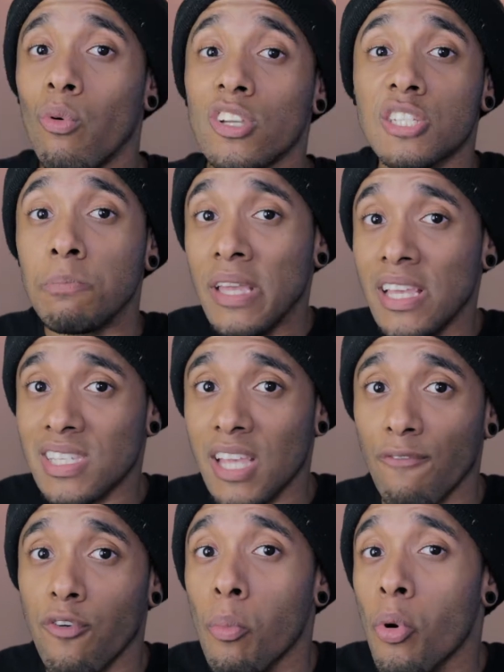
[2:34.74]
which means
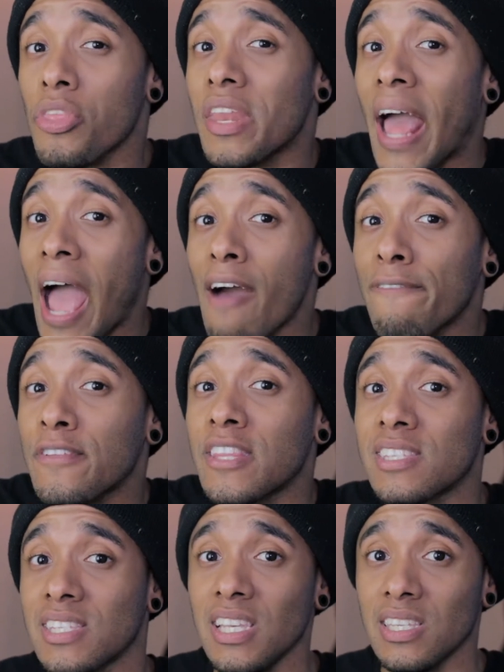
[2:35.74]
that for more than half of
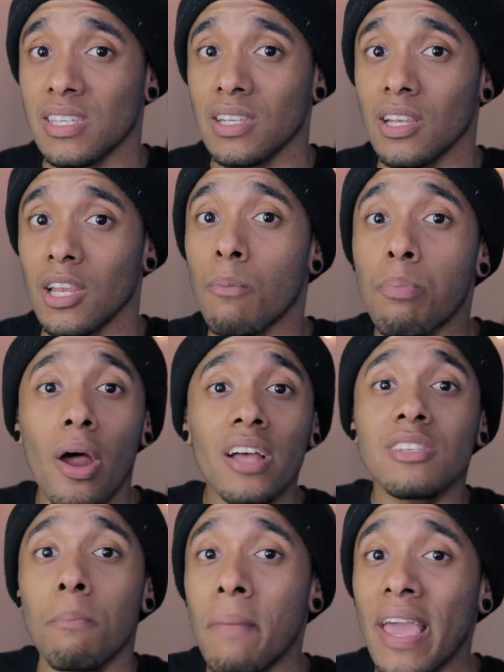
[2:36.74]
the season,
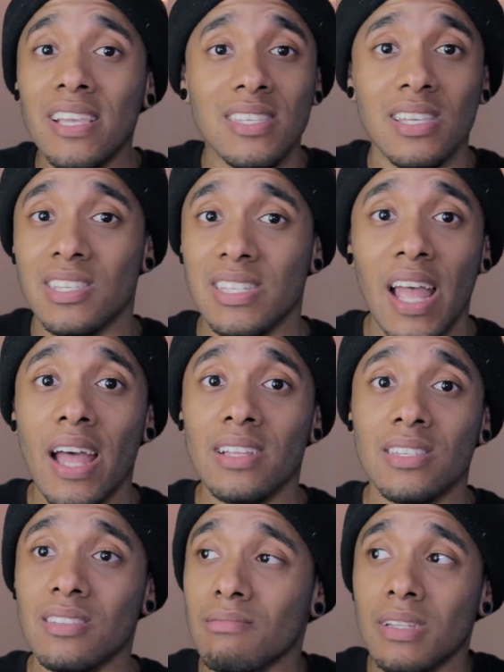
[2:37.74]
LeBron's amazing
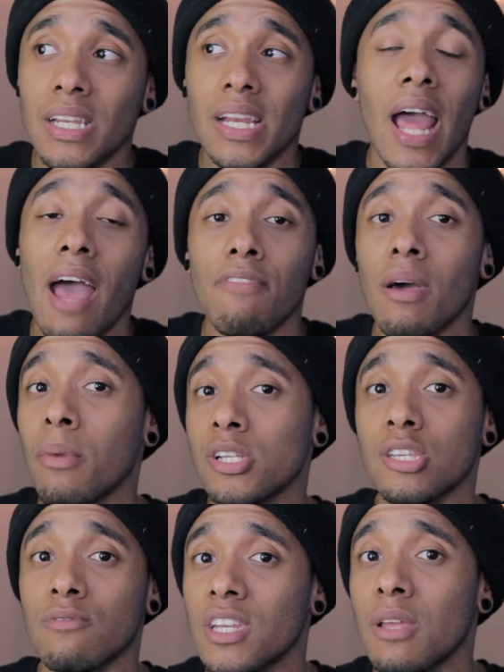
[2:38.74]
stats didn't have that
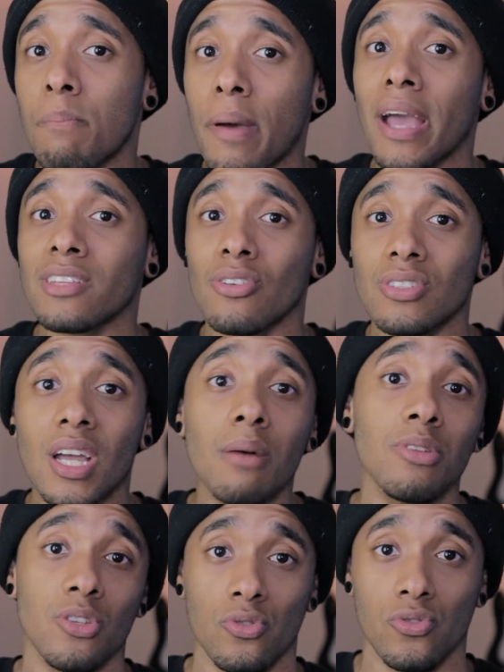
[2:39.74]
much of an impact on
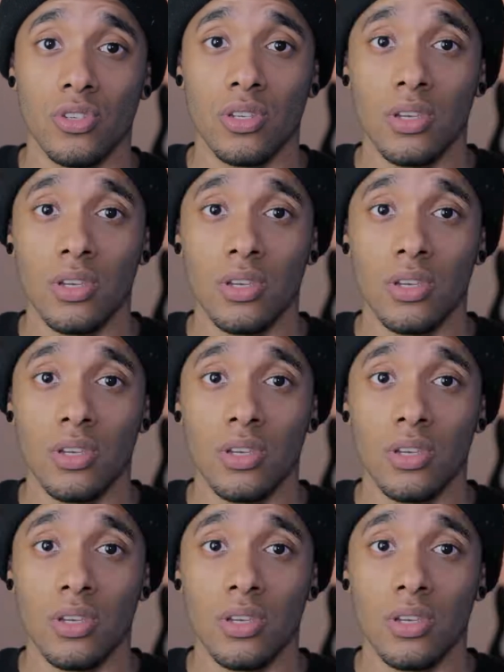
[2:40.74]
W's.